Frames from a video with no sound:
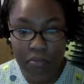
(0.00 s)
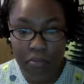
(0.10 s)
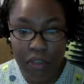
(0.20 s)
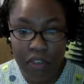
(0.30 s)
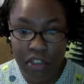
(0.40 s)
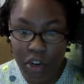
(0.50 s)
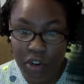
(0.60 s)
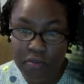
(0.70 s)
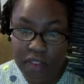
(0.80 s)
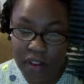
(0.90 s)
in
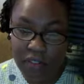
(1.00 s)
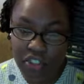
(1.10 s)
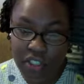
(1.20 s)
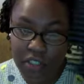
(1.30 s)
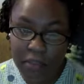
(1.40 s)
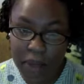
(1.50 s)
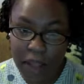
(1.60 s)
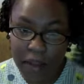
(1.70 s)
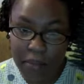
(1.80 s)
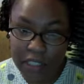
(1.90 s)
terms of just my
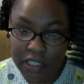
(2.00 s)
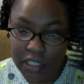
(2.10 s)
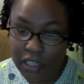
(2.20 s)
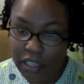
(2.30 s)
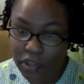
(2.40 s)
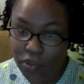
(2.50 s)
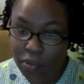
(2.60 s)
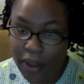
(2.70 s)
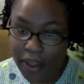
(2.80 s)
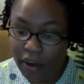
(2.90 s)
ability to get through
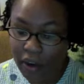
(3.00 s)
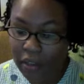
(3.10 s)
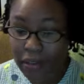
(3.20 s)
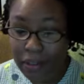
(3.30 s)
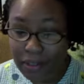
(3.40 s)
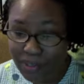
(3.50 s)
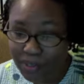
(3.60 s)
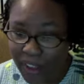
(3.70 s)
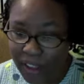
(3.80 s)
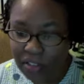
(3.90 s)
my hair a little
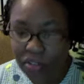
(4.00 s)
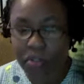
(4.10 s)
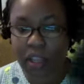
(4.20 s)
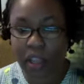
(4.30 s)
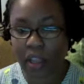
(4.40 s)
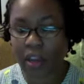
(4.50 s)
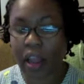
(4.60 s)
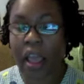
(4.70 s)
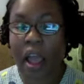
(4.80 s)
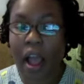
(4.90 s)
faster than
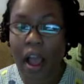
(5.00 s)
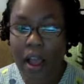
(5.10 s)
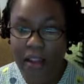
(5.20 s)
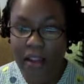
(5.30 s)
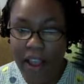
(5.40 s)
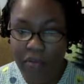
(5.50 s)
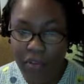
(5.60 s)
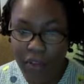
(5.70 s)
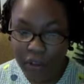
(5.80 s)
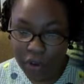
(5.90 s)
I have with
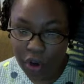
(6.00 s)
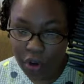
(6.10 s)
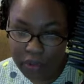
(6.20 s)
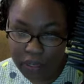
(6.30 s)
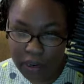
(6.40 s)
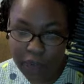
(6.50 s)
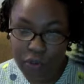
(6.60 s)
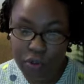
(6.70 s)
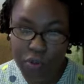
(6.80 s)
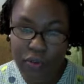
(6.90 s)
other combs that I've
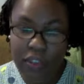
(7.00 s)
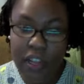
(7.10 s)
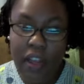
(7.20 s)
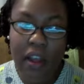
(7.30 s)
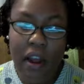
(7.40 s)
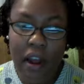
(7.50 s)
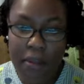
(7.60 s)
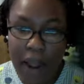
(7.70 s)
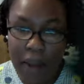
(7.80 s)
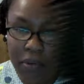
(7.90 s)
used,
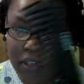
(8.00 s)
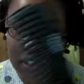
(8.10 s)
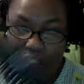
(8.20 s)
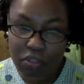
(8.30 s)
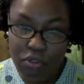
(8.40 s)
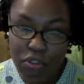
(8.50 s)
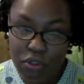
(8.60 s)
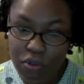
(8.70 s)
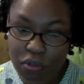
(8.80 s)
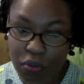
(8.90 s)
I will continue to
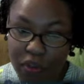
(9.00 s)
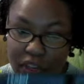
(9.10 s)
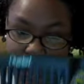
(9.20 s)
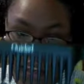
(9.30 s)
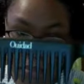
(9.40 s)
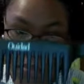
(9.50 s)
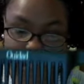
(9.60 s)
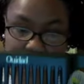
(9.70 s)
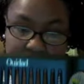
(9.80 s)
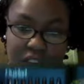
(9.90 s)
use the Dad Double
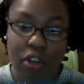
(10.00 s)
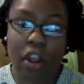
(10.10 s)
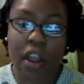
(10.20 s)
Detangler.